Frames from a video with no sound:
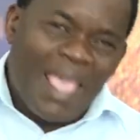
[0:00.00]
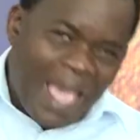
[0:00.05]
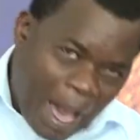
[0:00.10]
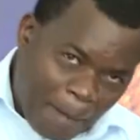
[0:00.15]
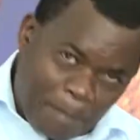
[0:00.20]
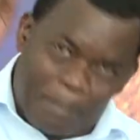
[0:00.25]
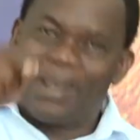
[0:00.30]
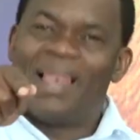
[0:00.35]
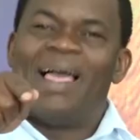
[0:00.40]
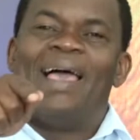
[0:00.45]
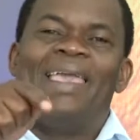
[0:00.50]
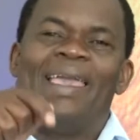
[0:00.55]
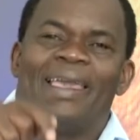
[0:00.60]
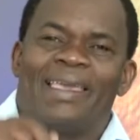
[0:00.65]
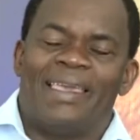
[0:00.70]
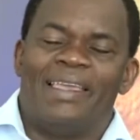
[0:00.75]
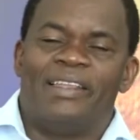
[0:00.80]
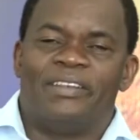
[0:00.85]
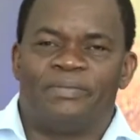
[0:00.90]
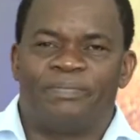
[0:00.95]
Apply
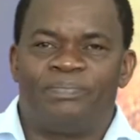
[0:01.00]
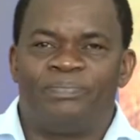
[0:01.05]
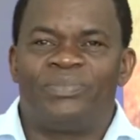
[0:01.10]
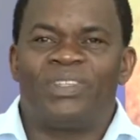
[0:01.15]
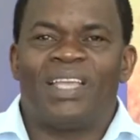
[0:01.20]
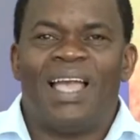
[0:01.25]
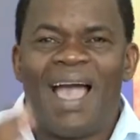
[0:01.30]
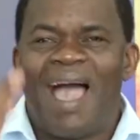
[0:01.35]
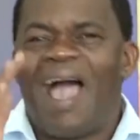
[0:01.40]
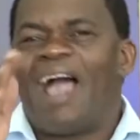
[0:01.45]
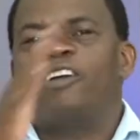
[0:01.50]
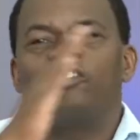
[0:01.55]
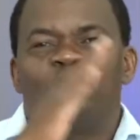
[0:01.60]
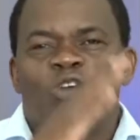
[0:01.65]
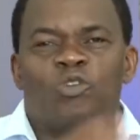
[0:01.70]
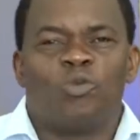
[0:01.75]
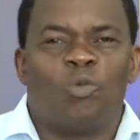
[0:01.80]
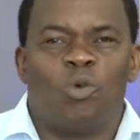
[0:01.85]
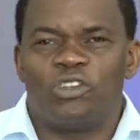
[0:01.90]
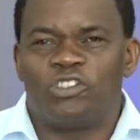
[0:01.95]
again. Act
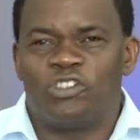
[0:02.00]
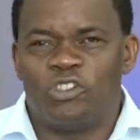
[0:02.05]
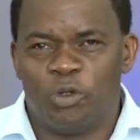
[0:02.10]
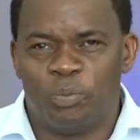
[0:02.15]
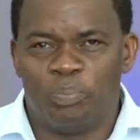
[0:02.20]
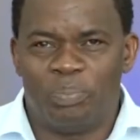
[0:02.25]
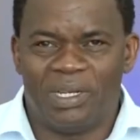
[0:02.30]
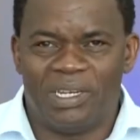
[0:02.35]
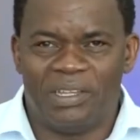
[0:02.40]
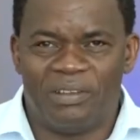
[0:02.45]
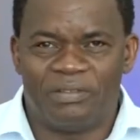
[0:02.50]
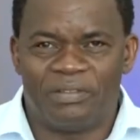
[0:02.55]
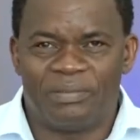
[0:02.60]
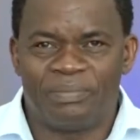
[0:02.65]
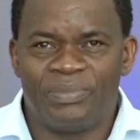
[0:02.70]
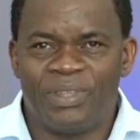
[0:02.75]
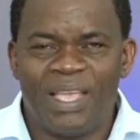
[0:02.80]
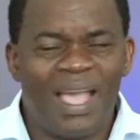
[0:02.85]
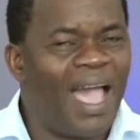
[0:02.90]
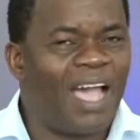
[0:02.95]
on what you believe.
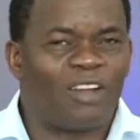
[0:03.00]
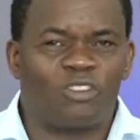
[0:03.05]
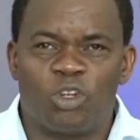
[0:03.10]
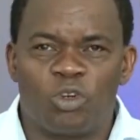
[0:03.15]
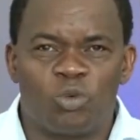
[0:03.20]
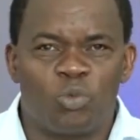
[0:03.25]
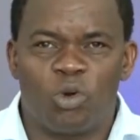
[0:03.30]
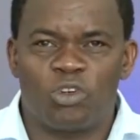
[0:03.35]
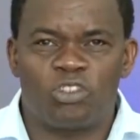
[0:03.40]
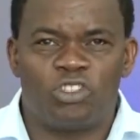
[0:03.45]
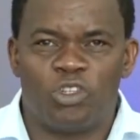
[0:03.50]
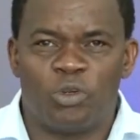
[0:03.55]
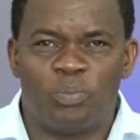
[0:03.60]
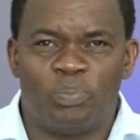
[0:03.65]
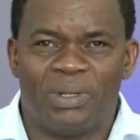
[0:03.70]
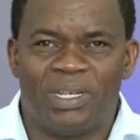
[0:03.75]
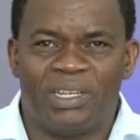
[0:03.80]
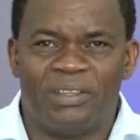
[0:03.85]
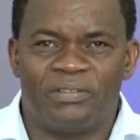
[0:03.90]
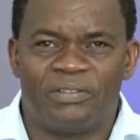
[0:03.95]
Act on what you
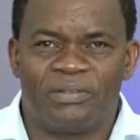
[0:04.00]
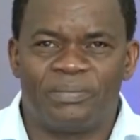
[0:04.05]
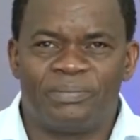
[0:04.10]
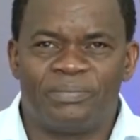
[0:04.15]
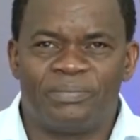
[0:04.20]
believe.